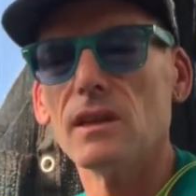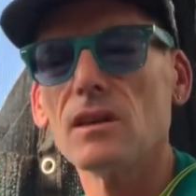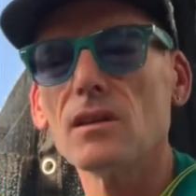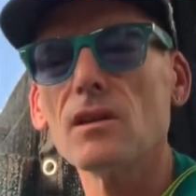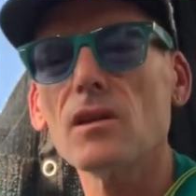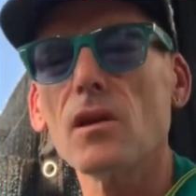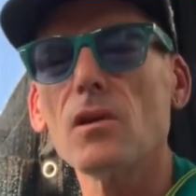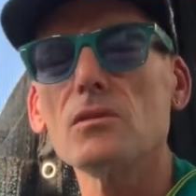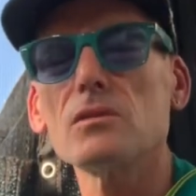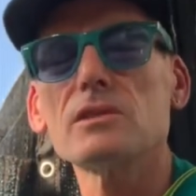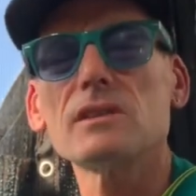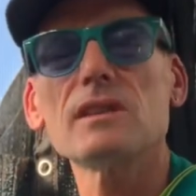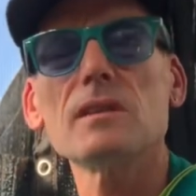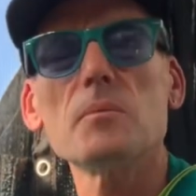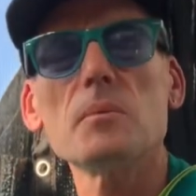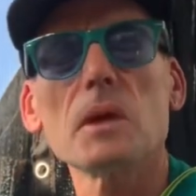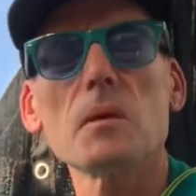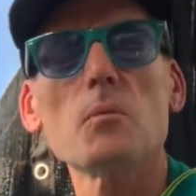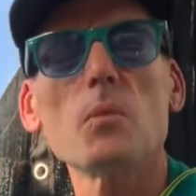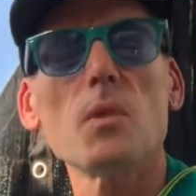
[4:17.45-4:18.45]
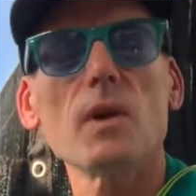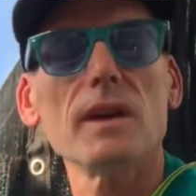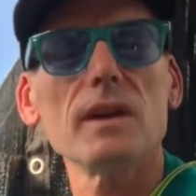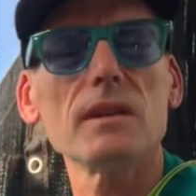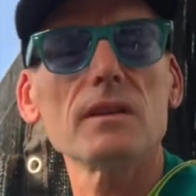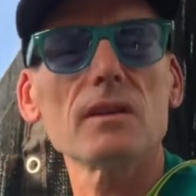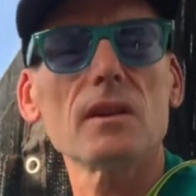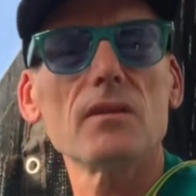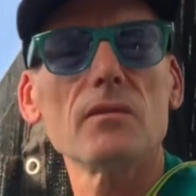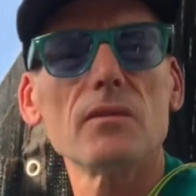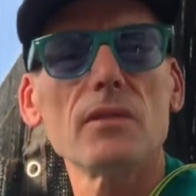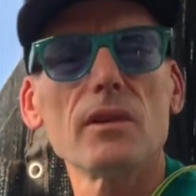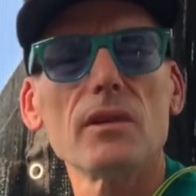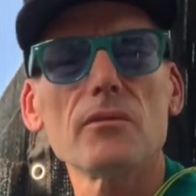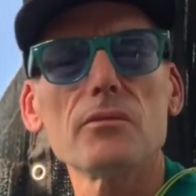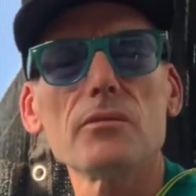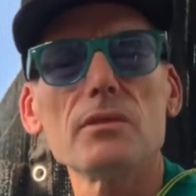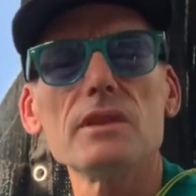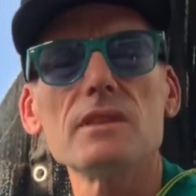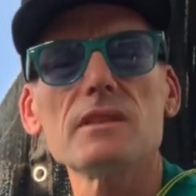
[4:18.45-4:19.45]
close tipping point of
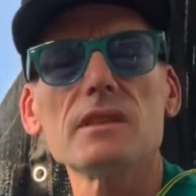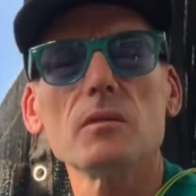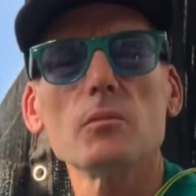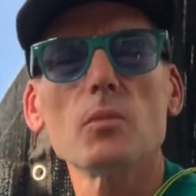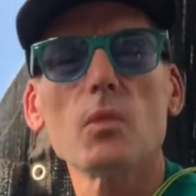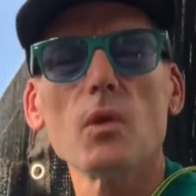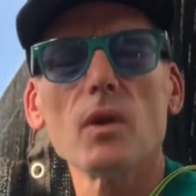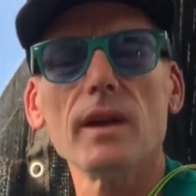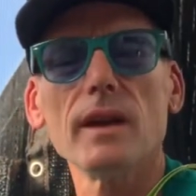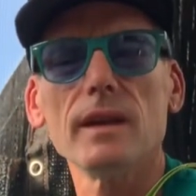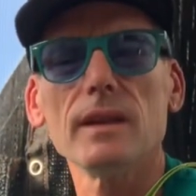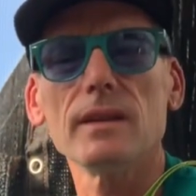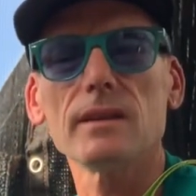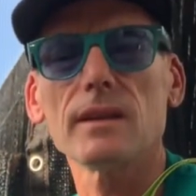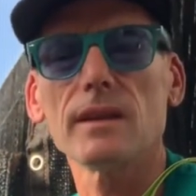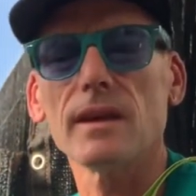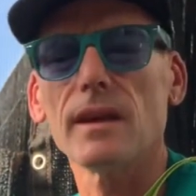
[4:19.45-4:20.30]
freezing point